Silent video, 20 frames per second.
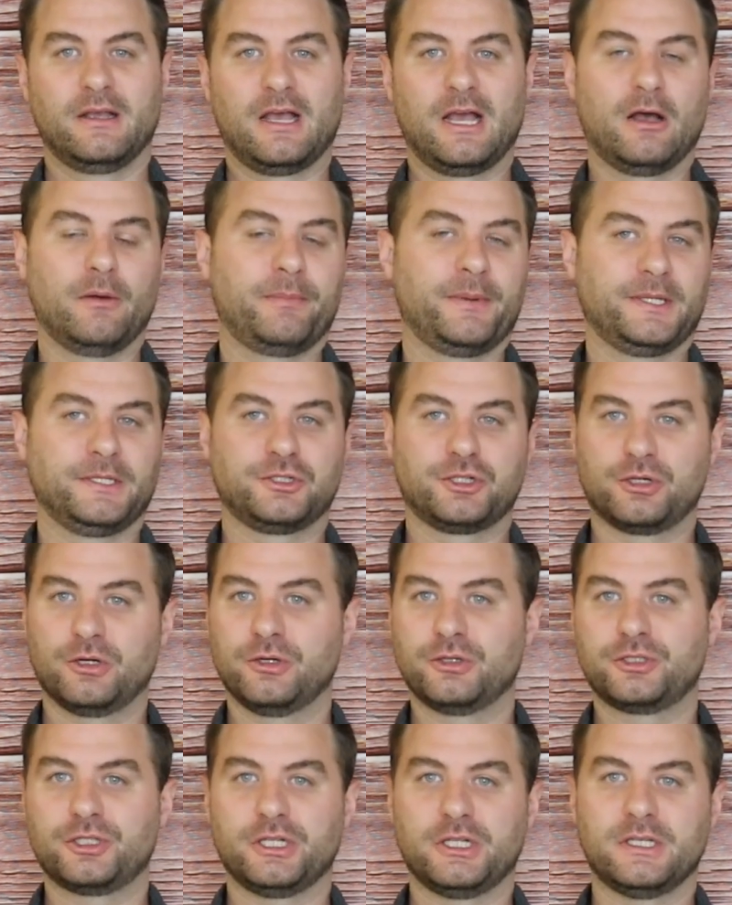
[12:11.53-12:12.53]
helping
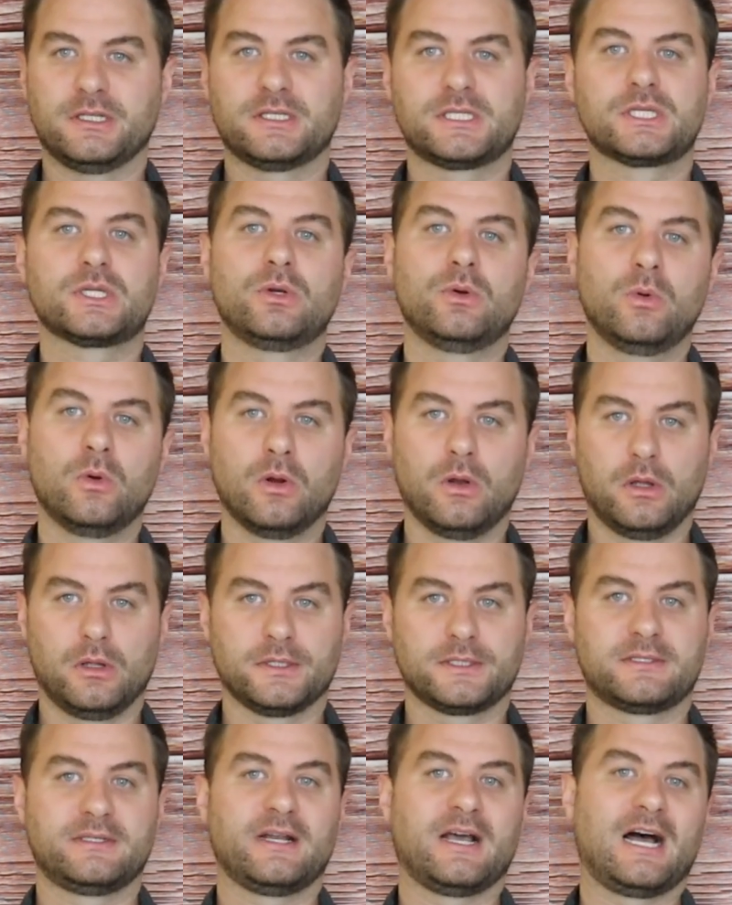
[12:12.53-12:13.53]
churches,
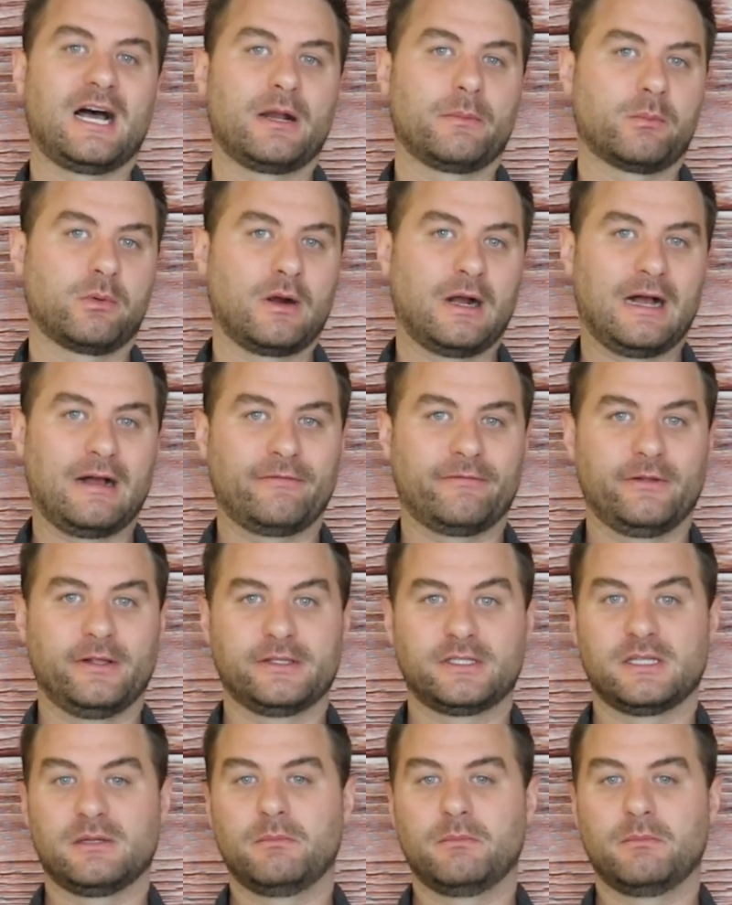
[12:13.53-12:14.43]
schools, nonprofits,